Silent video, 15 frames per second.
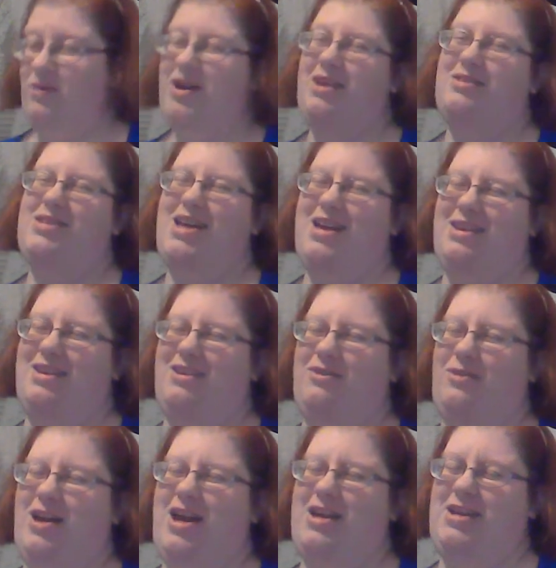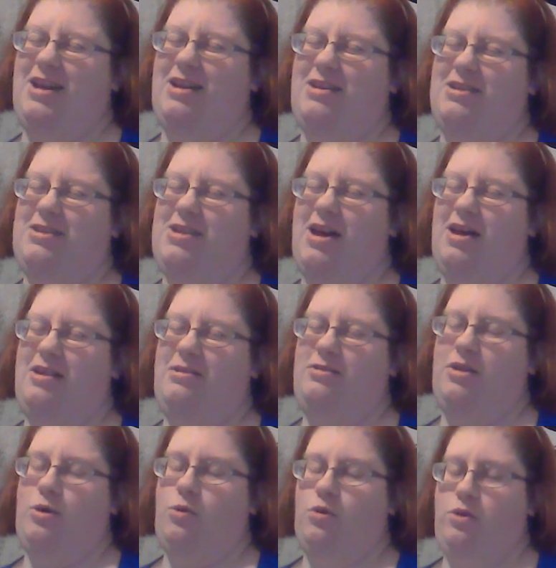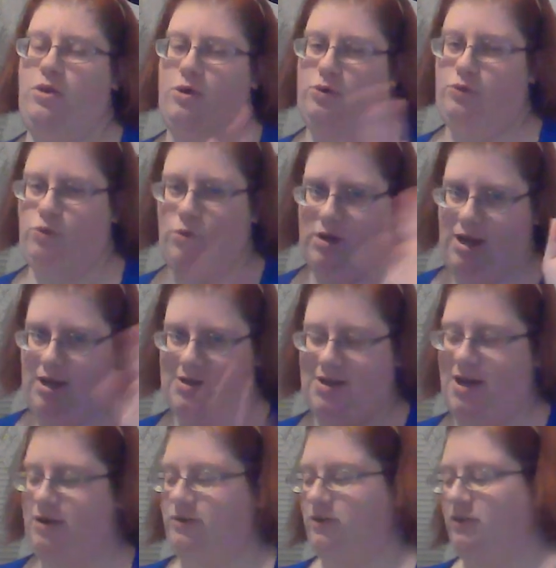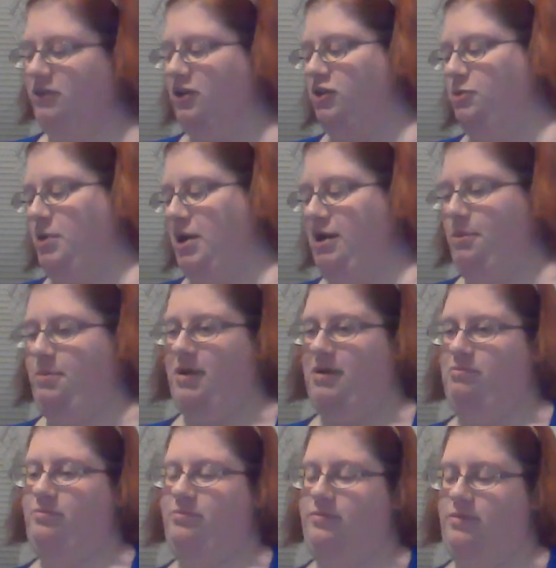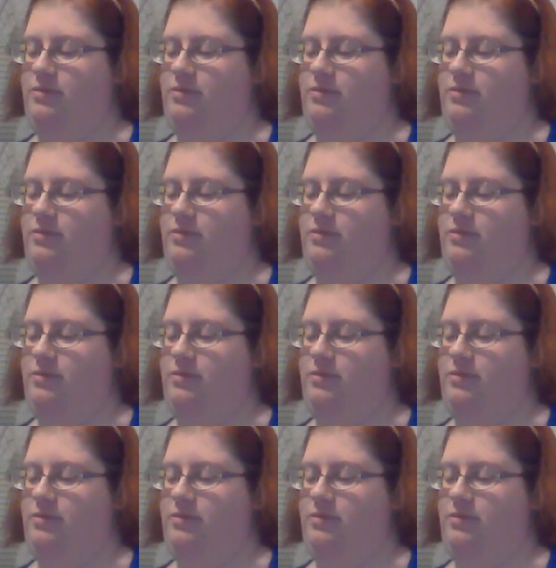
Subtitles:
Well, technically I did, because there were those one-day sows in Stitchmania, but